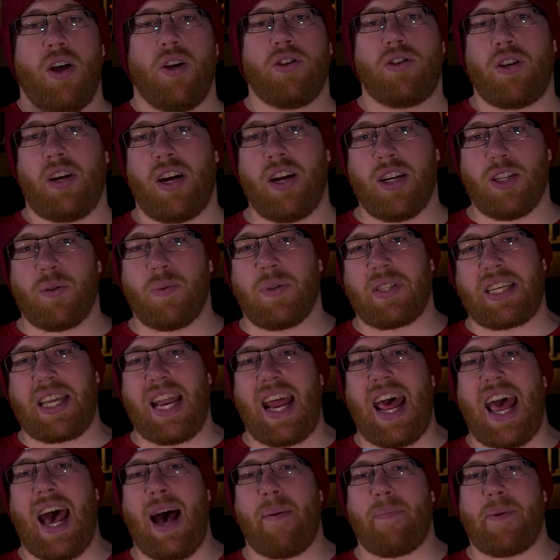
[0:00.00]
So here's what's
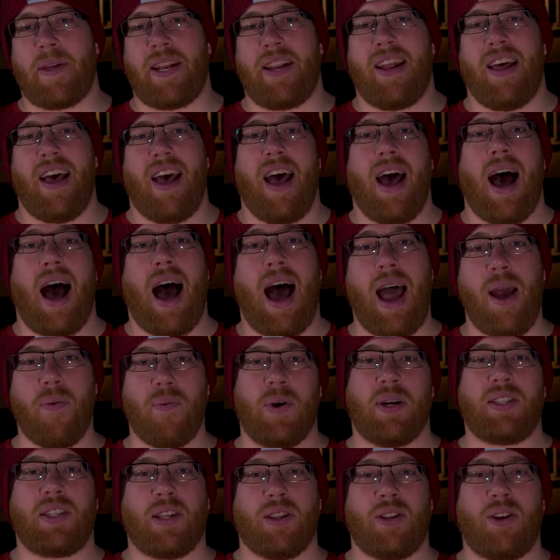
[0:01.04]
gonna happen. I
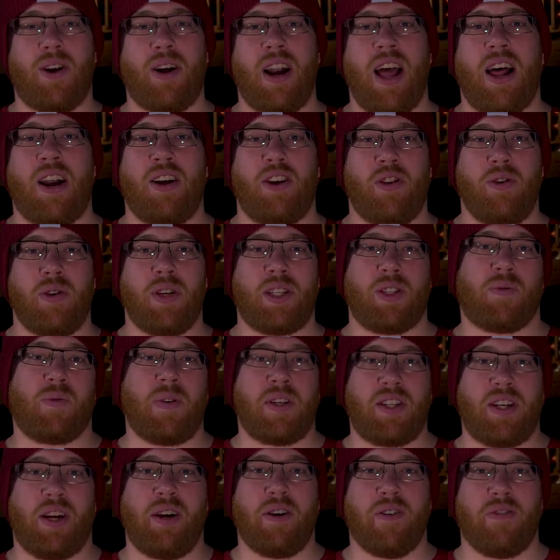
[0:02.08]
want to learn how to do a
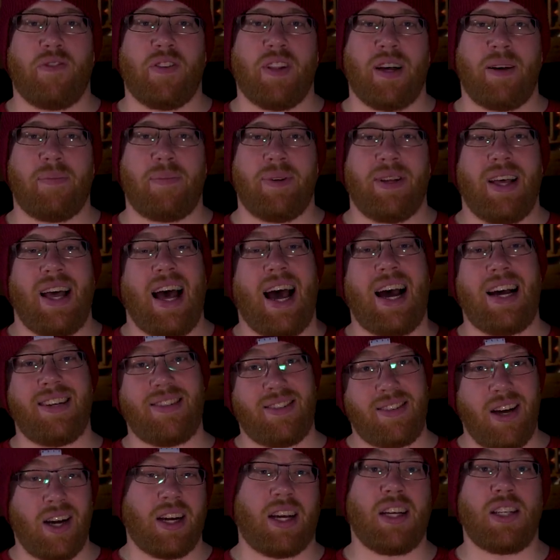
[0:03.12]
switch heel flip. I
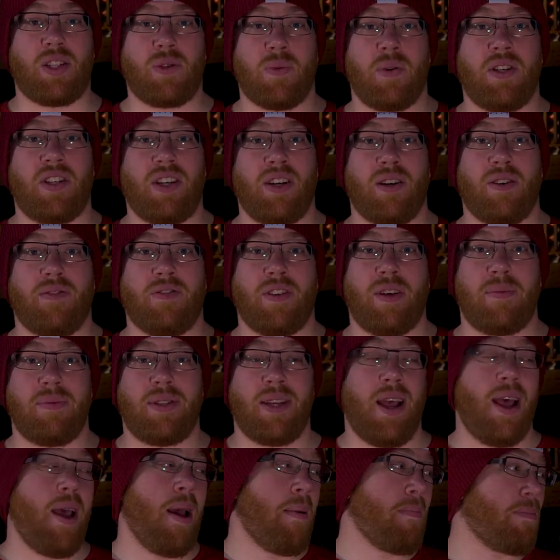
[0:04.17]
suck at switch heel
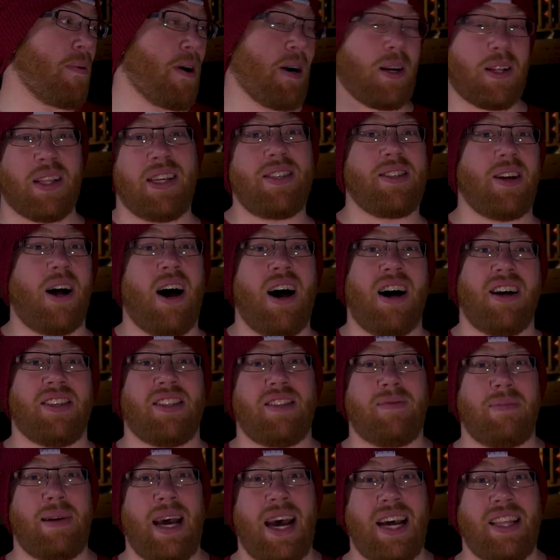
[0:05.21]
flips. Berkeley's
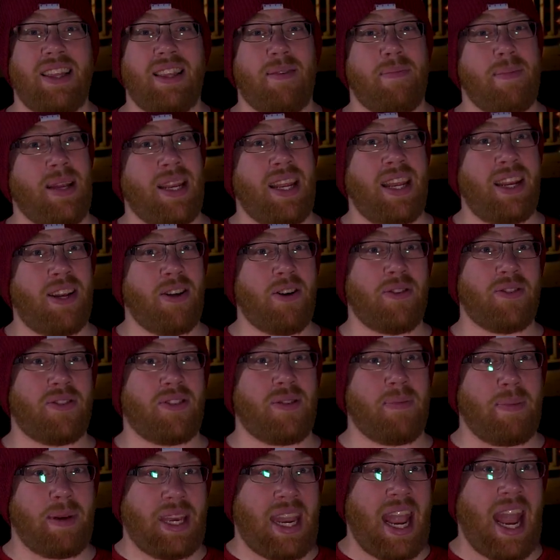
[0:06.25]
awesome at them, and he knows
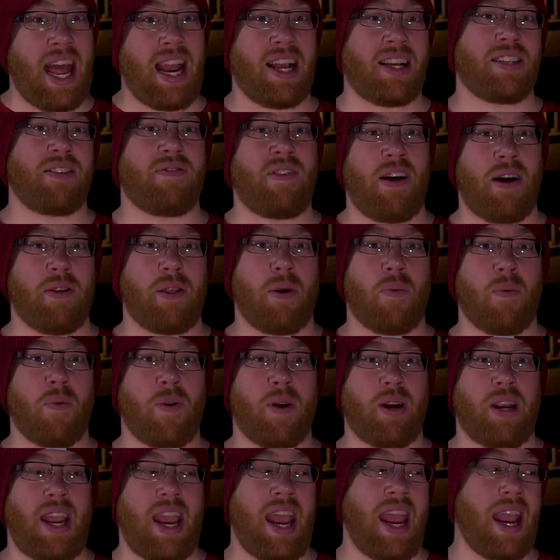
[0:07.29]
the mechanics of how they
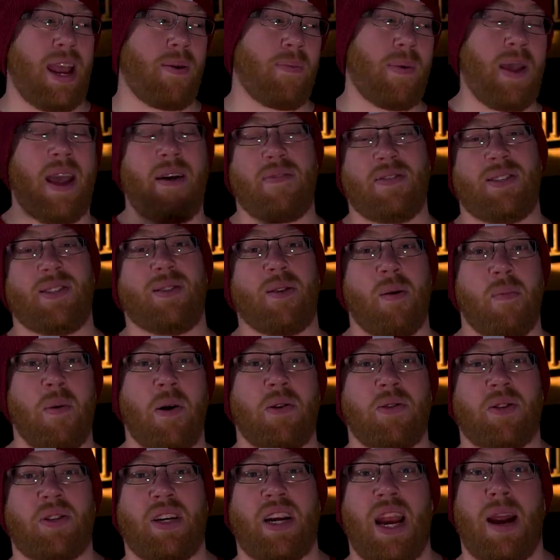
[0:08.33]
work, and we have a slow
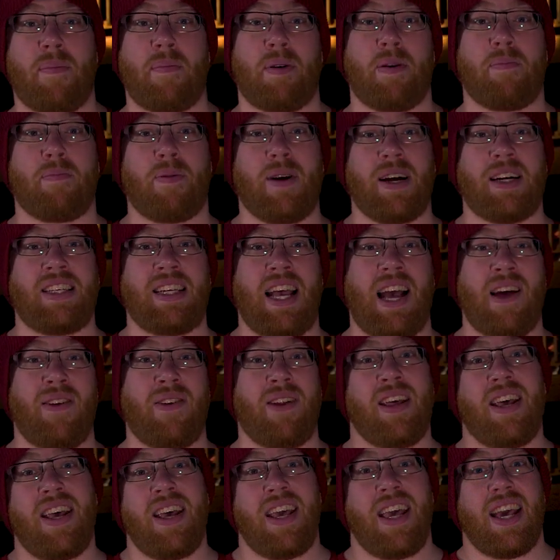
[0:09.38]
motion camera to break
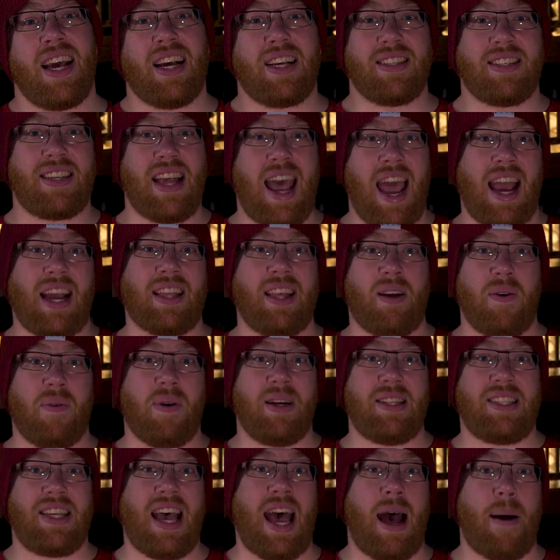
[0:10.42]
down exactly
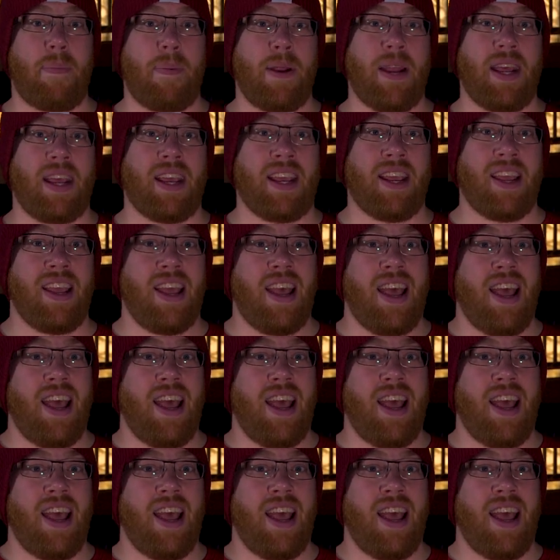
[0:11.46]
what's happening.